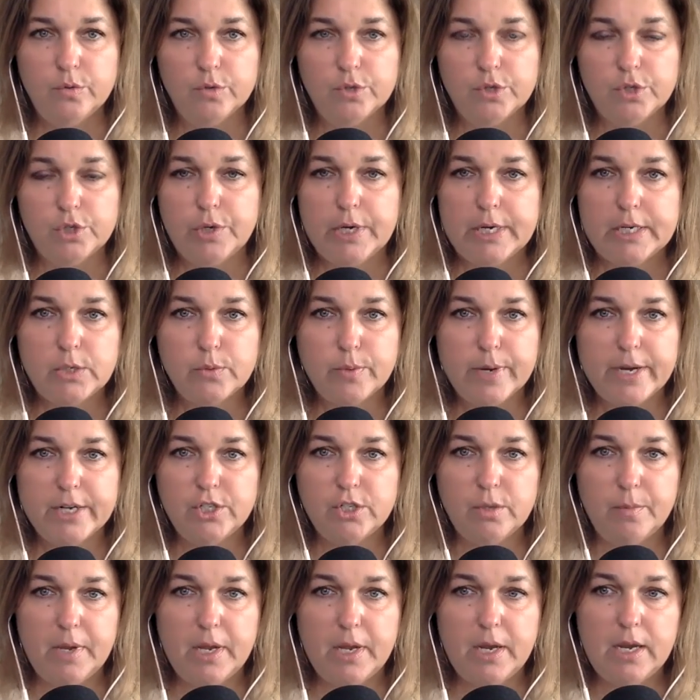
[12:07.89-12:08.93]
strict
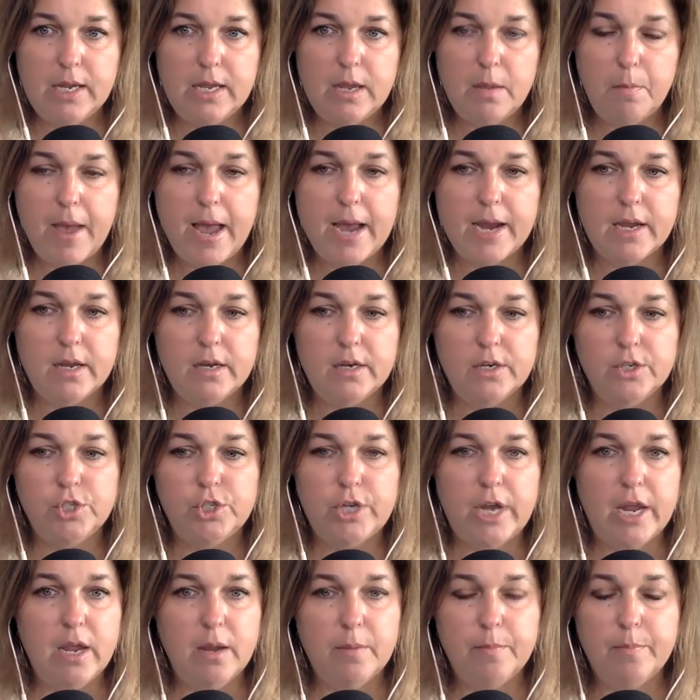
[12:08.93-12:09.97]
regimen and get back into
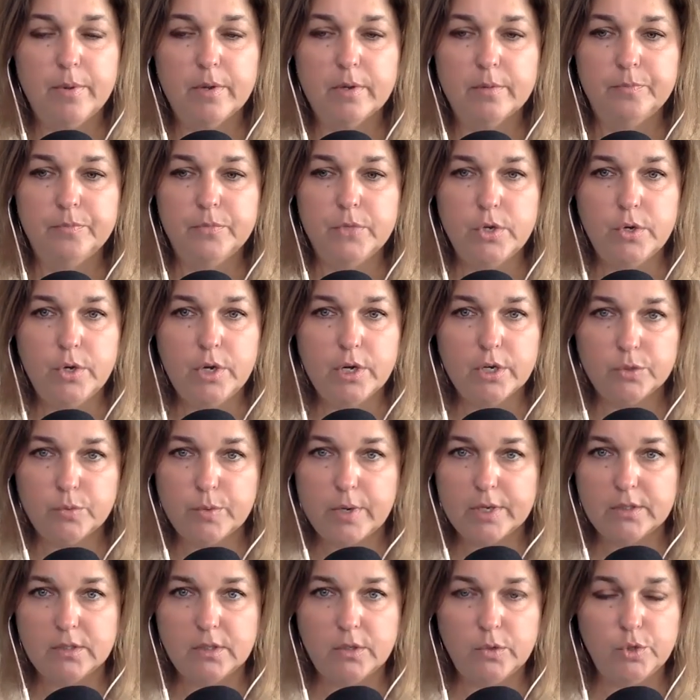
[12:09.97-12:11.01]
shape, New Year's
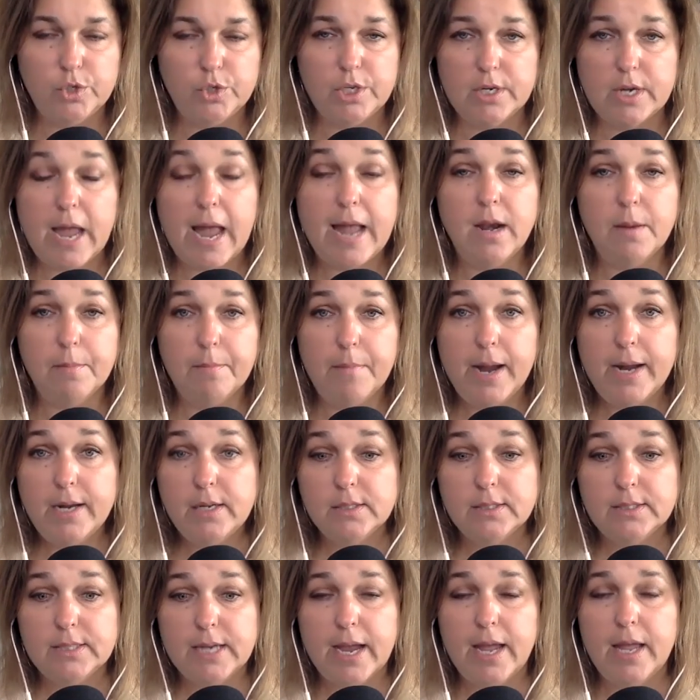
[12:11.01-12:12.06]
resolution kind of
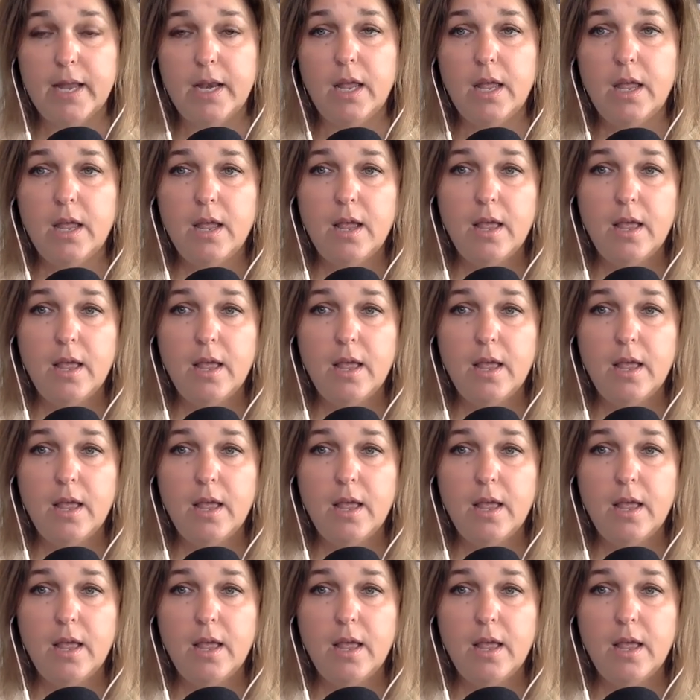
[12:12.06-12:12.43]
mindset,